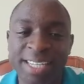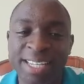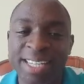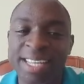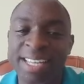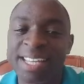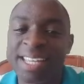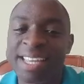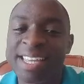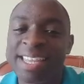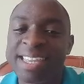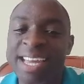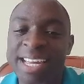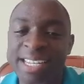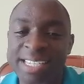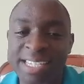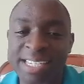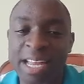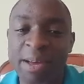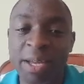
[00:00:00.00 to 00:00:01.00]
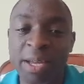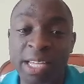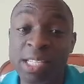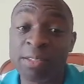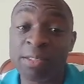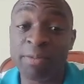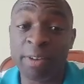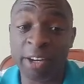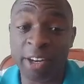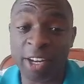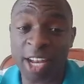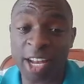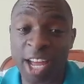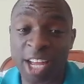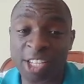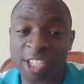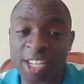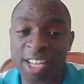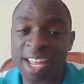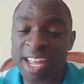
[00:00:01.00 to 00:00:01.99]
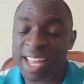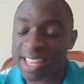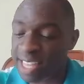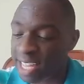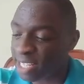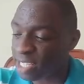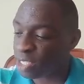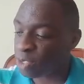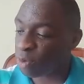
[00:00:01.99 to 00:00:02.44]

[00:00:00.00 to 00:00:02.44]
that number is very large. That is why